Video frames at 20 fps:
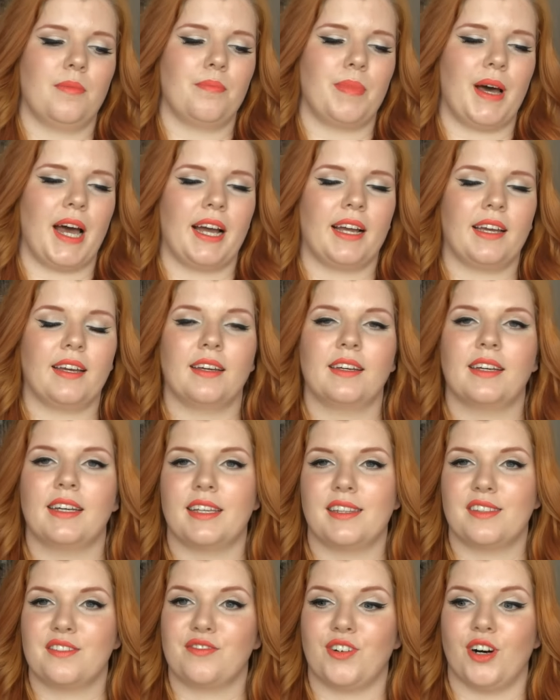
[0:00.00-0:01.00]
back
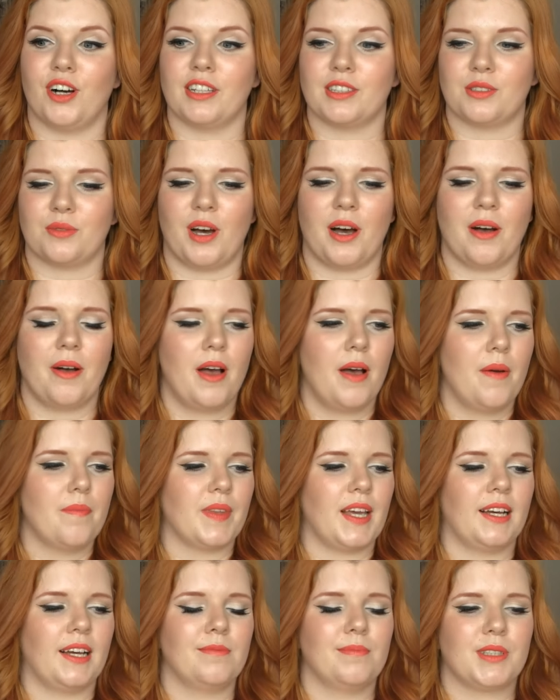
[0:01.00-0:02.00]
in the fall as well.
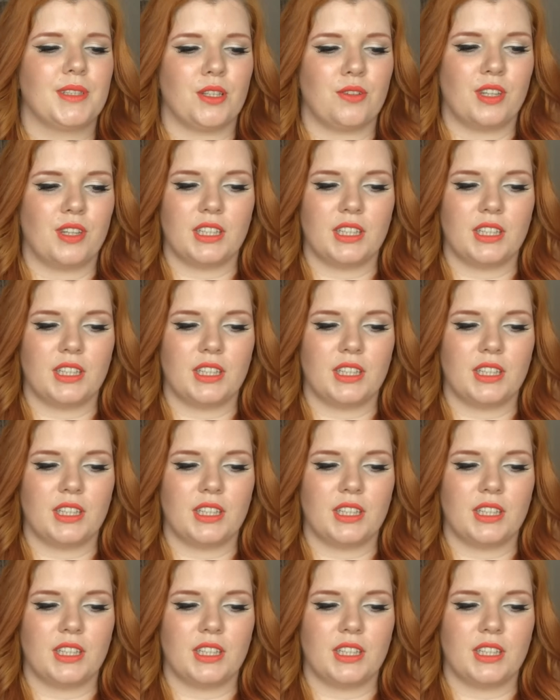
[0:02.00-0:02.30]
And so